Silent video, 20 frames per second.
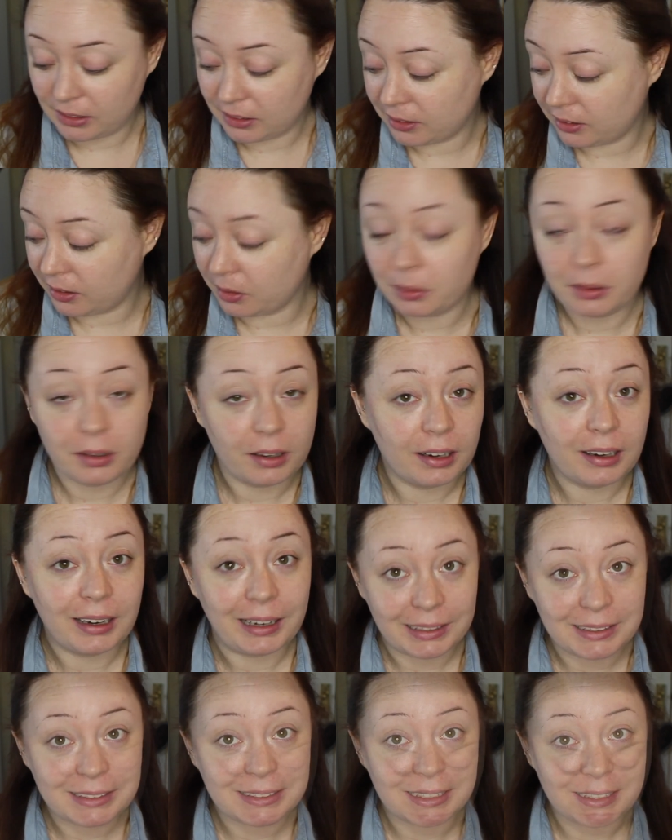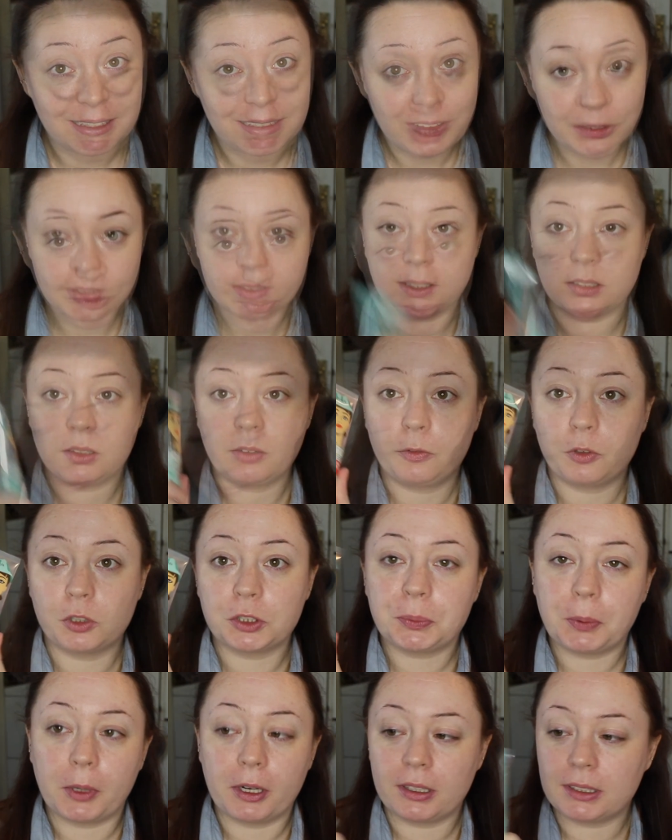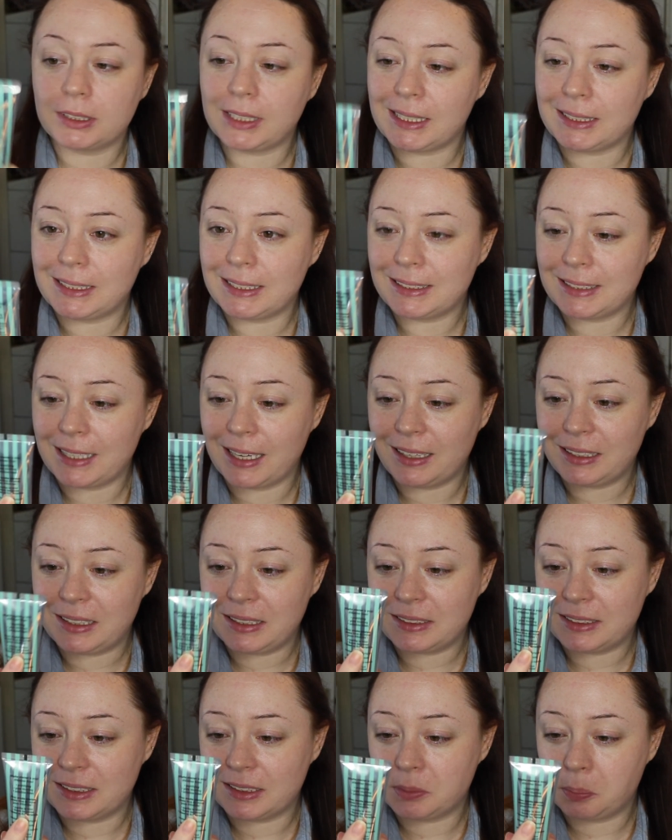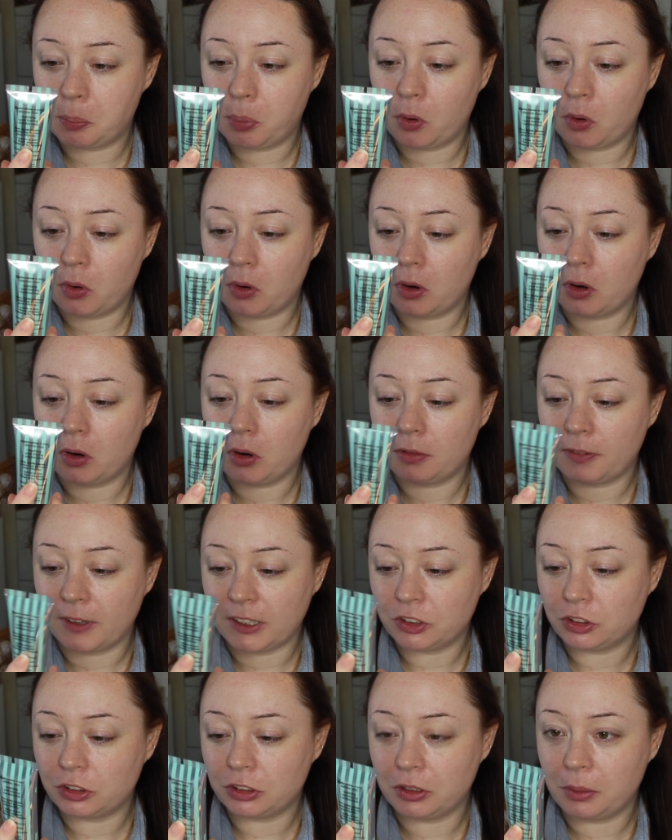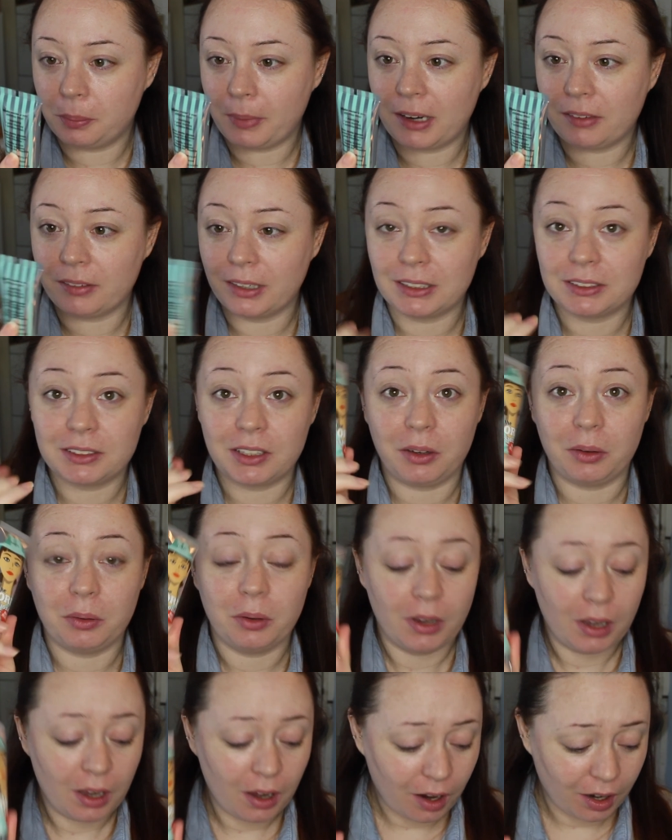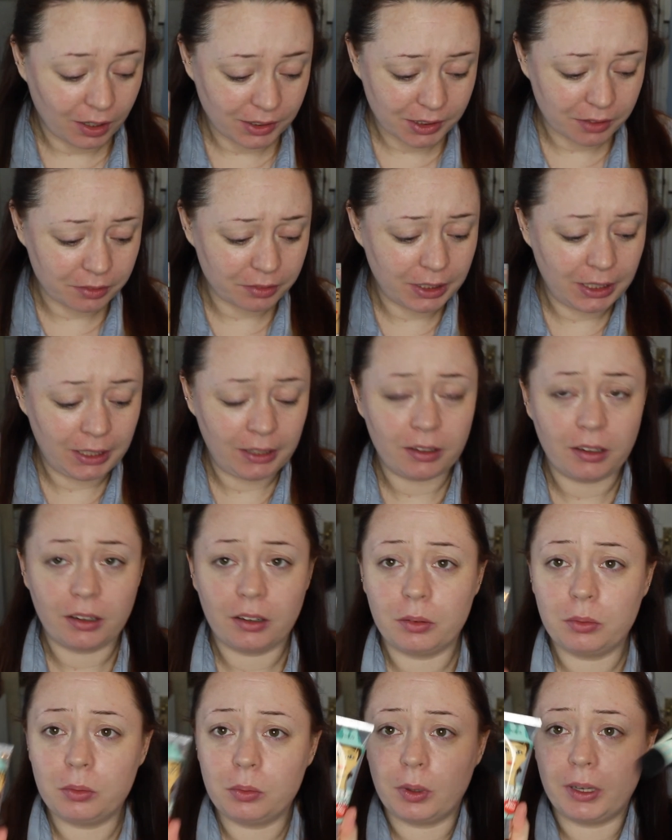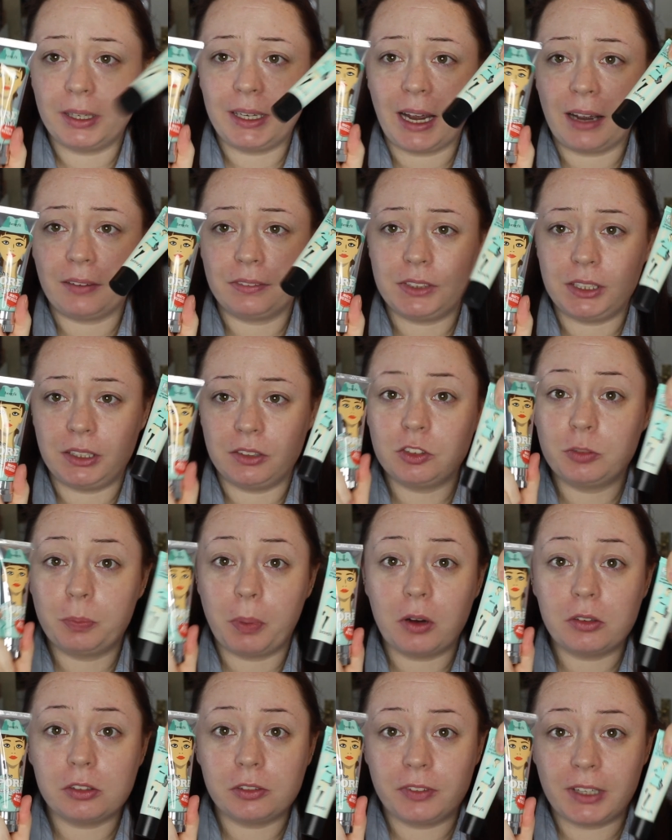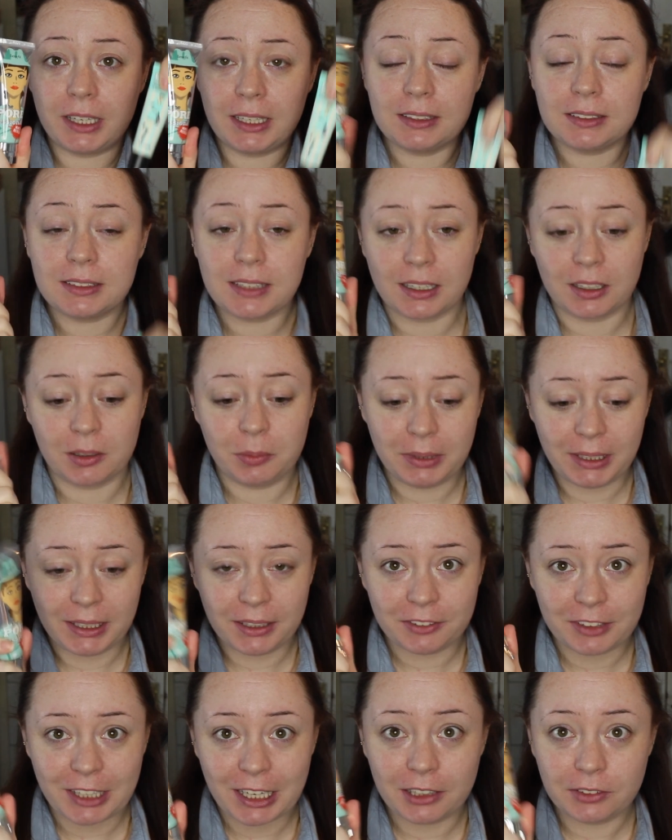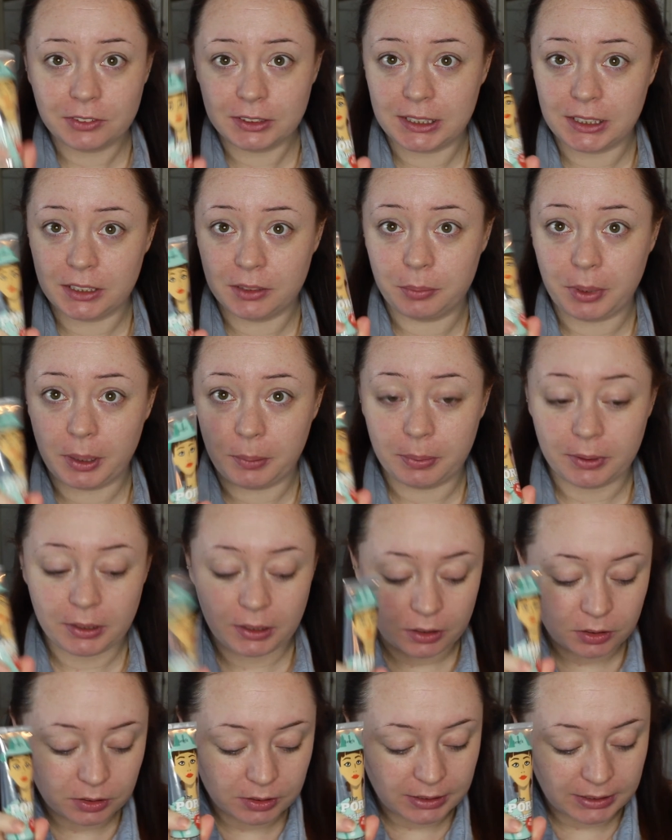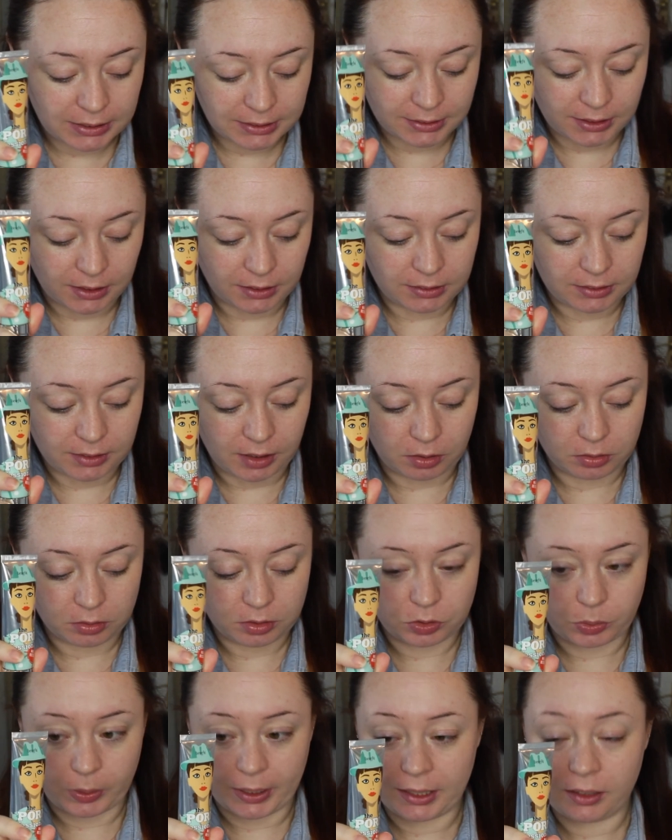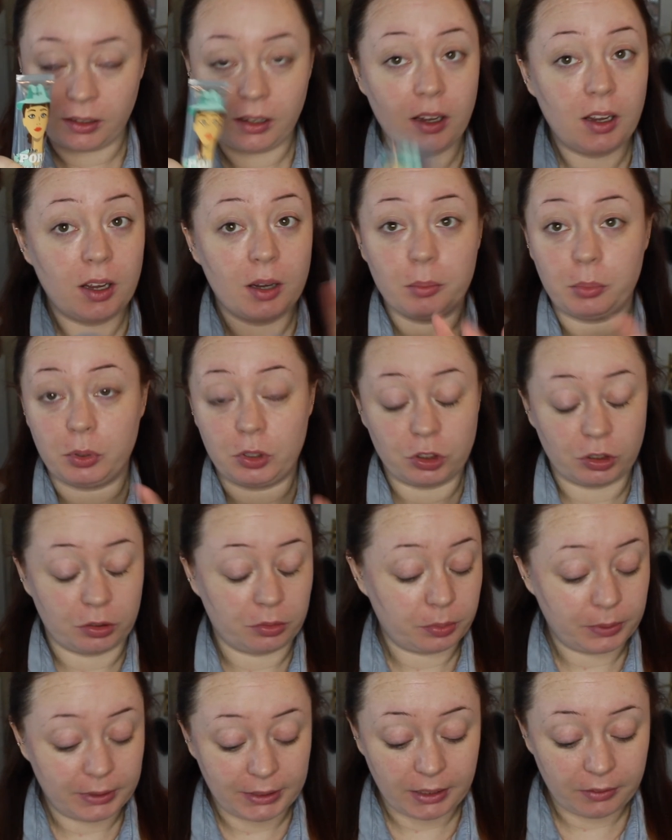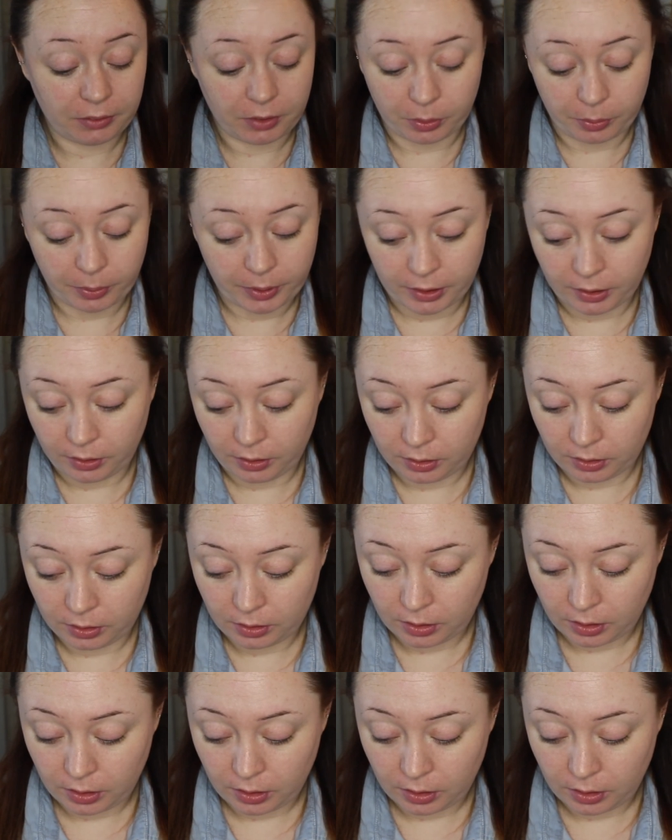So let's get into it. So the first product, as I said, is this Porefessional Matte Rescue. I don't really know why you have to use both of these, and I believe I have seen people using this on its own as well, but sure, we'll give it a whirl.